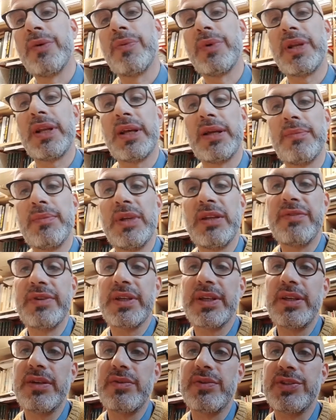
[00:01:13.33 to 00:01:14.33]
when I'm
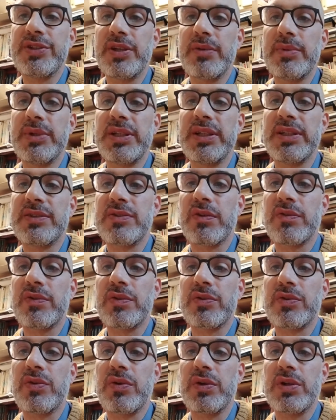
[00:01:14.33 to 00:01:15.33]
living here in Germany, it's
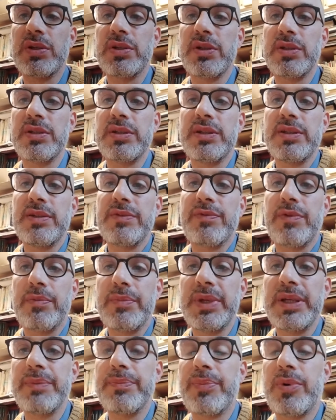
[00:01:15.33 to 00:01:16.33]
also to, uh, for
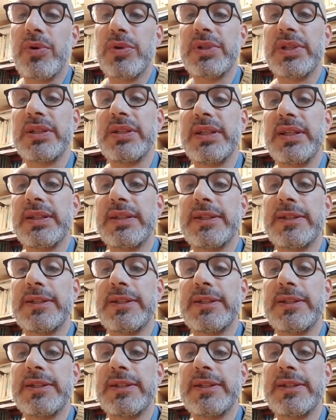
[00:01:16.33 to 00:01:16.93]
me important that